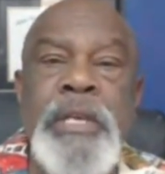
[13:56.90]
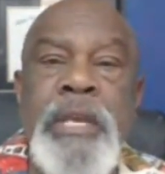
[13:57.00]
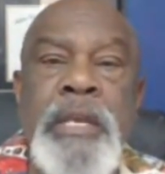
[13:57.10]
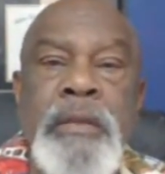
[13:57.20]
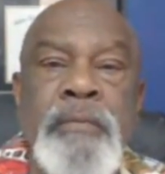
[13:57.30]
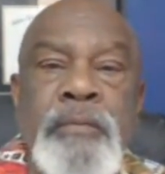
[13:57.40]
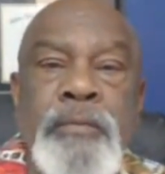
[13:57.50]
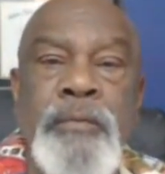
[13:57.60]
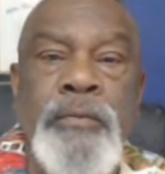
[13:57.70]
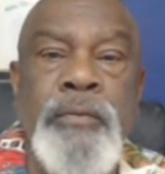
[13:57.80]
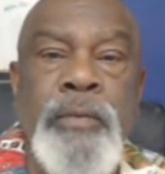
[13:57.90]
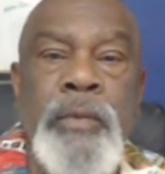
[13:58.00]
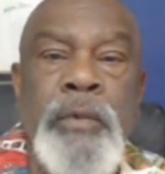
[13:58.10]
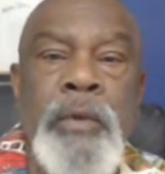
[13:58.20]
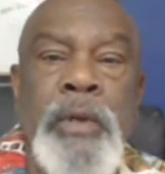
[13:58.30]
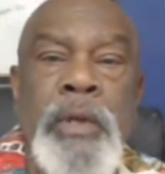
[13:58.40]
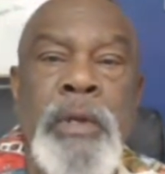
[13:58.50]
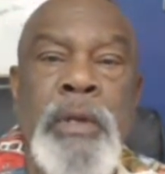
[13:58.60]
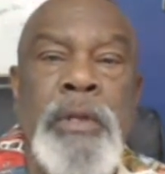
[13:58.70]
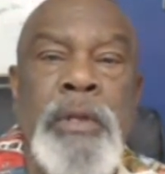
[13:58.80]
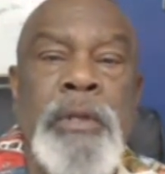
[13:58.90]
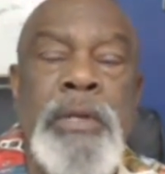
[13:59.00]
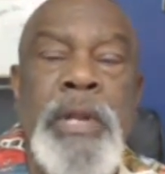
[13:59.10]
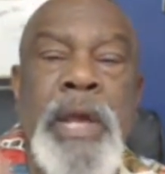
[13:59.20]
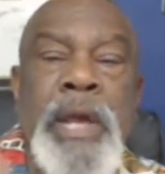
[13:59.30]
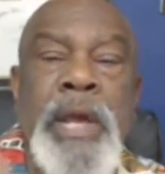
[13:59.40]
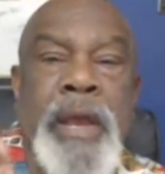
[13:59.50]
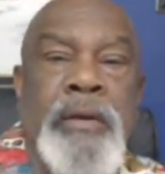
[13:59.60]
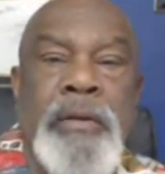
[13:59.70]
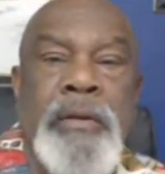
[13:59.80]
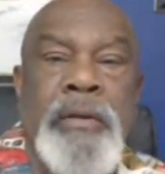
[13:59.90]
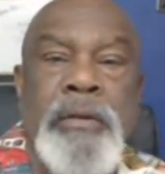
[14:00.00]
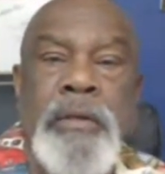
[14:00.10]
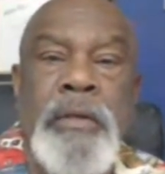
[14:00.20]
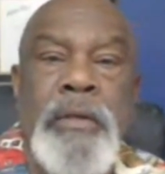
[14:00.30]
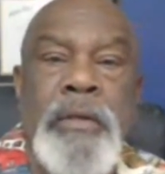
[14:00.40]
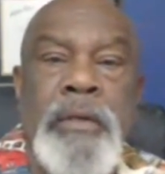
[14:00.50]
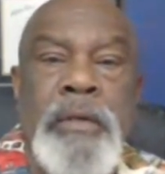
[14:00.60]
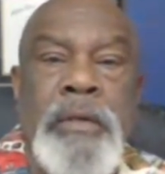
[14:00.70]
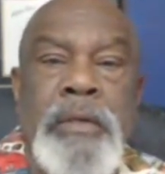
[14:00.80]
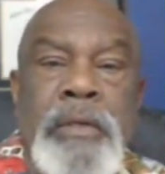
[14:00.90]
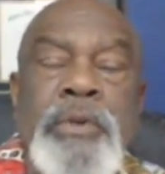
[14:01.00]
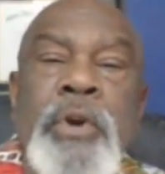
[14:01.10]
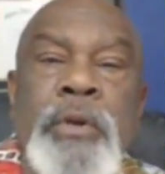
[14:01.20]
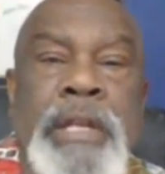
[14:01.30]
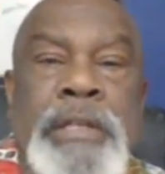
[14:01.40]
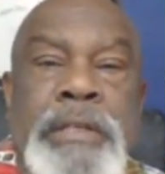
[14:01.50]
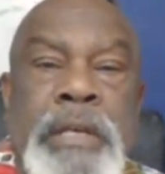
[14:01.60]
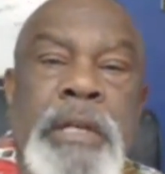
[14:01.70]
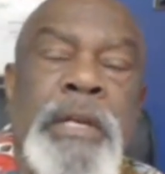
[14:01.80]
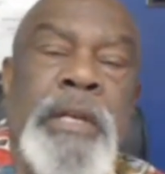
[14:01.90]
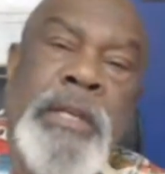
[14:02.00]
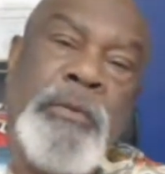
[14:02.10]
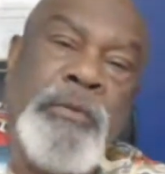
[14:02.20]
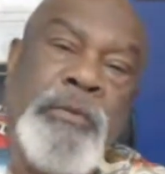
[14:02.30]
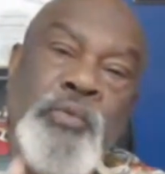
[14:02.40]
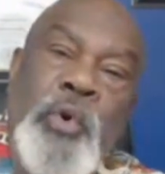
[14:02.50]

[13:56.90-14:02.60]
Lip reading: Now, you heard what I just said. If you want to be a pimp, you